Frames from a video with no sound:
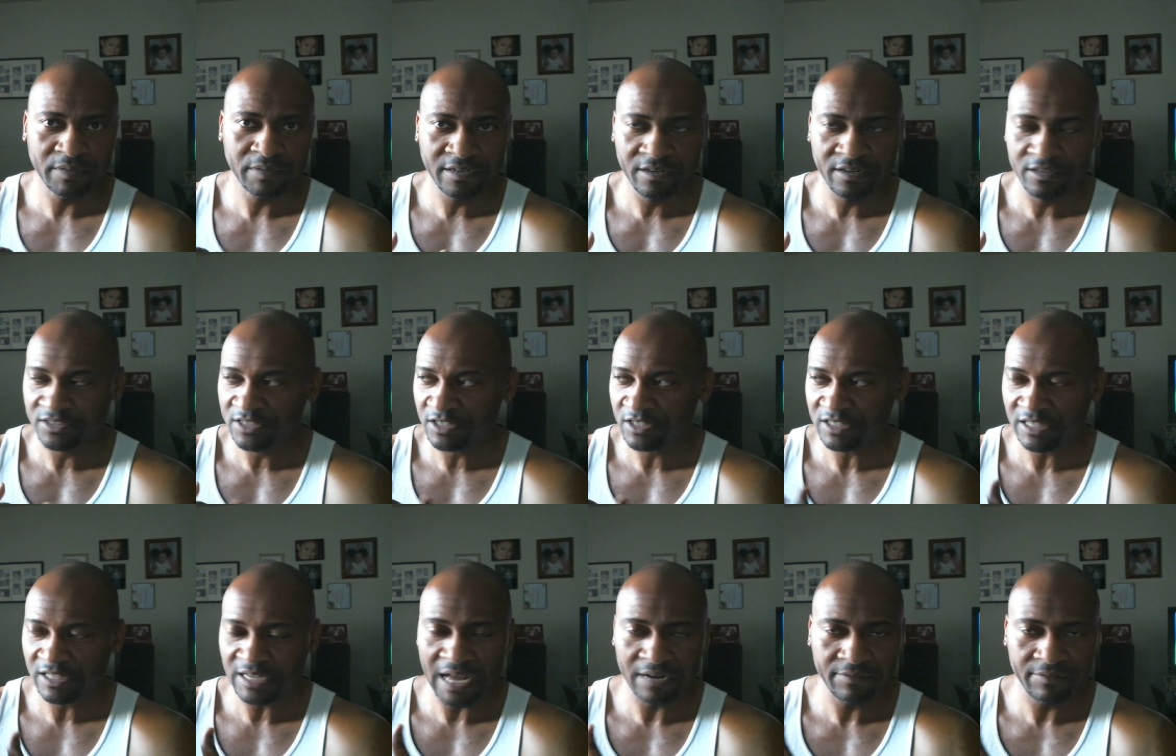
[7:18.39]
because
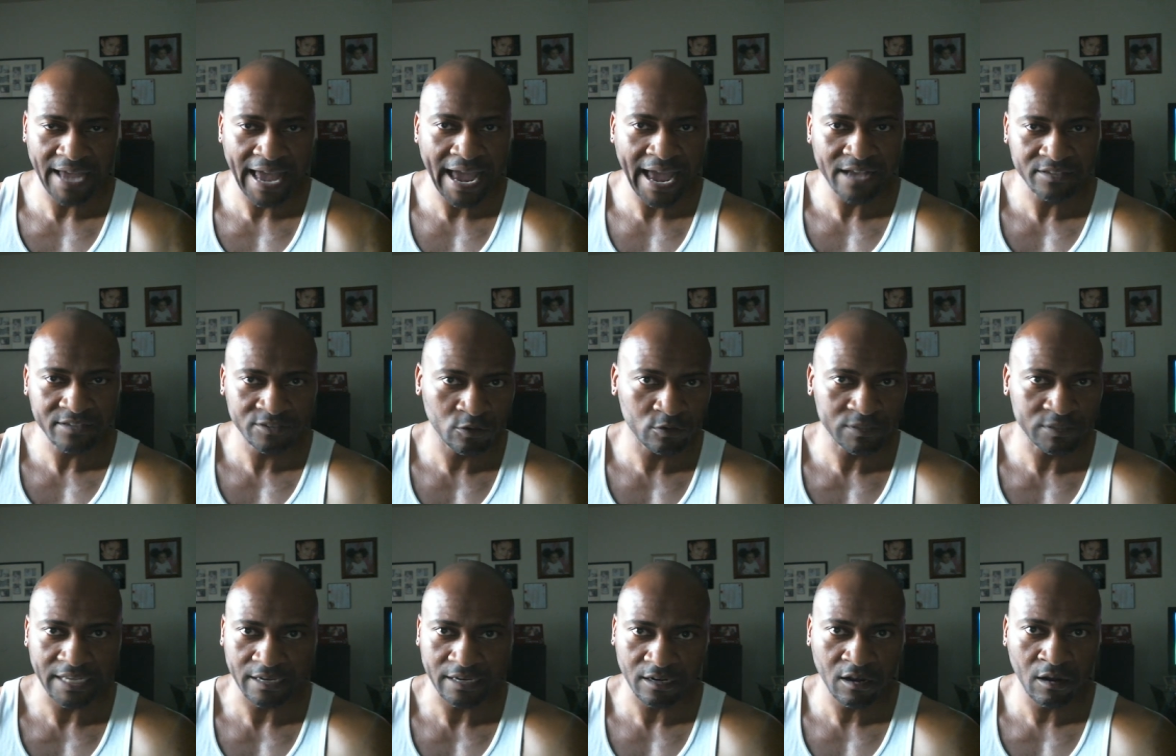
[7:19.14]
there's a lot of
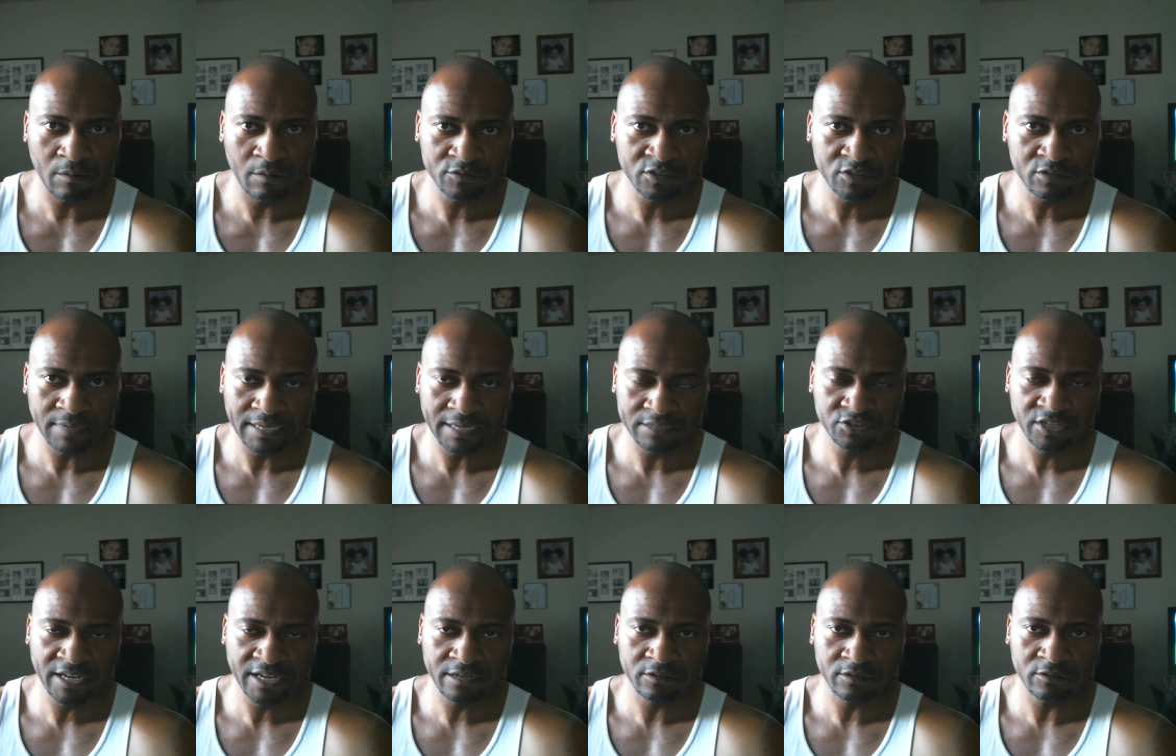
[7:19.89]
assholes that come to my
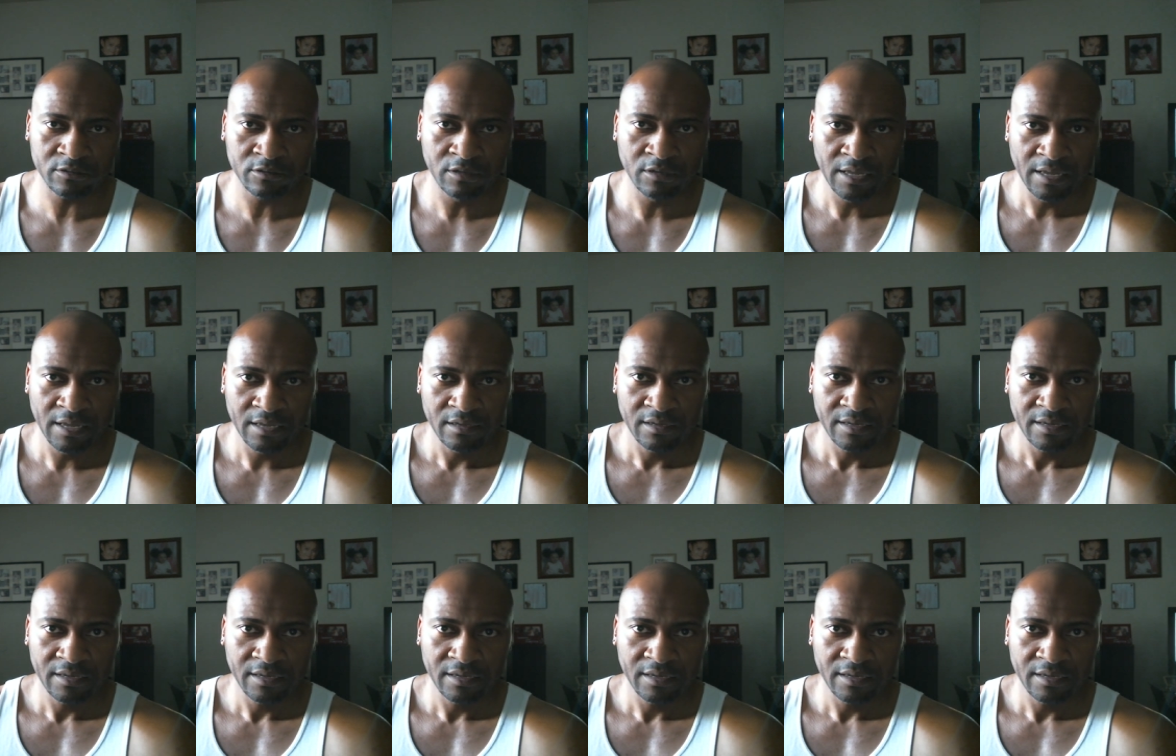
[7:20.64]
channel